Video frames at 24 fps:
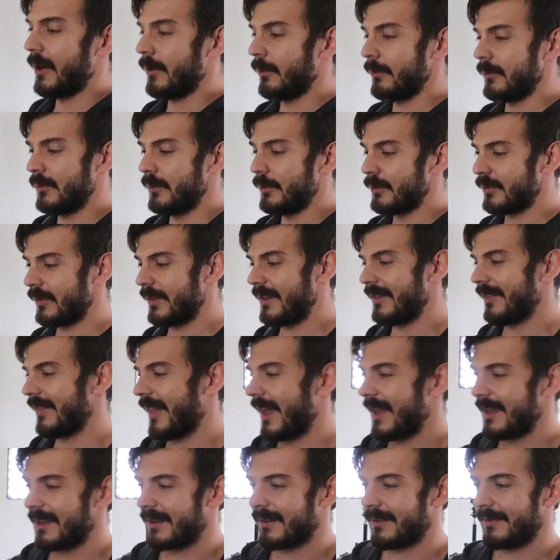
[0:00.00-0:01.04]
I don't usually
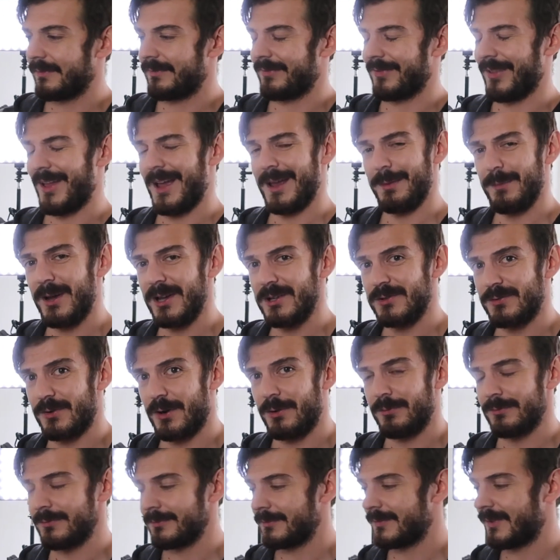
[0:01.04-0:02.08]
like flying my
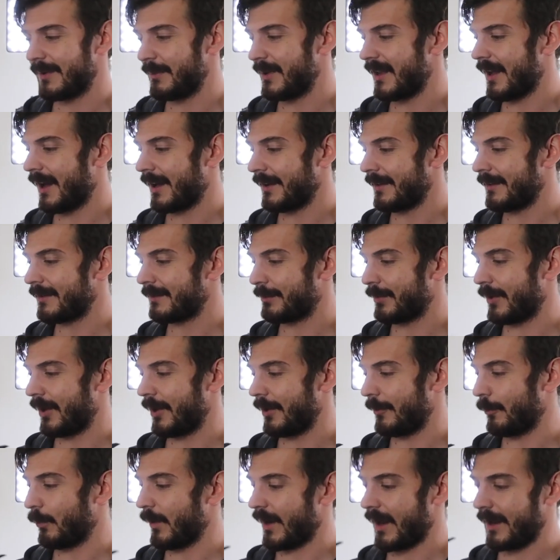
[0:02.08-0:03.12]
drone, to be honest,
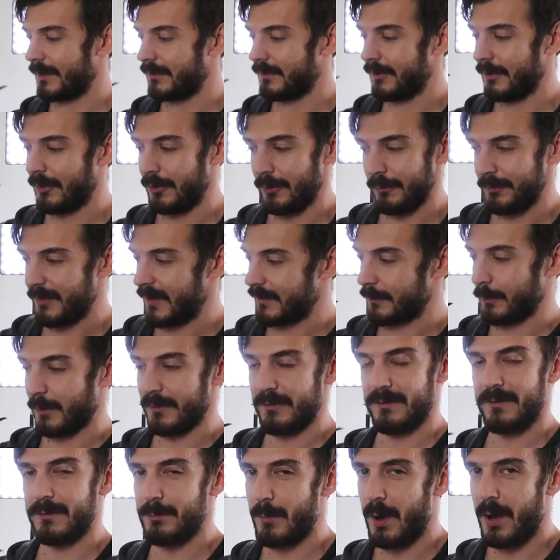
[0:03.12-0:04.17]
but when I do, this
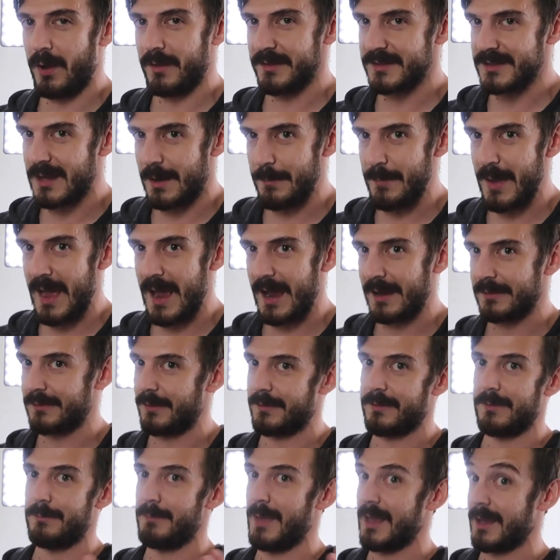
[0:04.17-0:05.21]
one's small, it's compact,
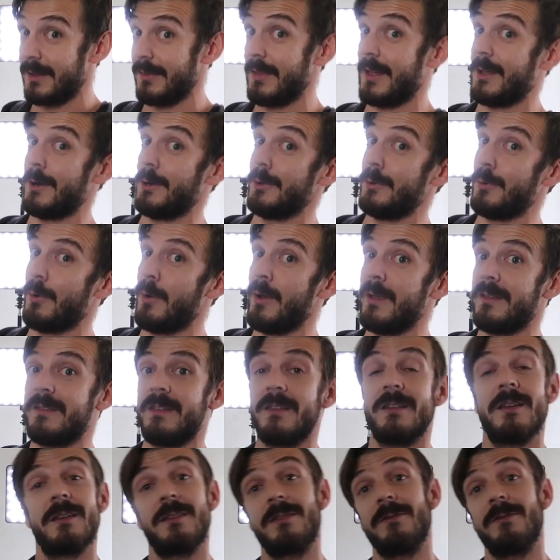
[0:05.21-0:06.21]
doesn't make a lot of noise, it